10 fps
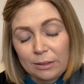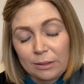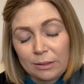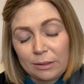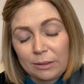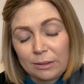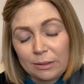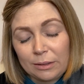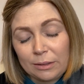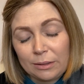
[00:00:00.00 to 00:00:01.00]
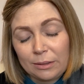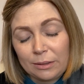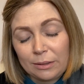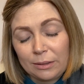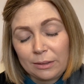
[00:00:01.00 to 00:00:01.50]

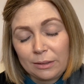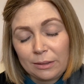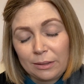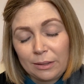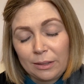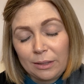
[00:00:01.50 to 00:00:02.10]
[no speech]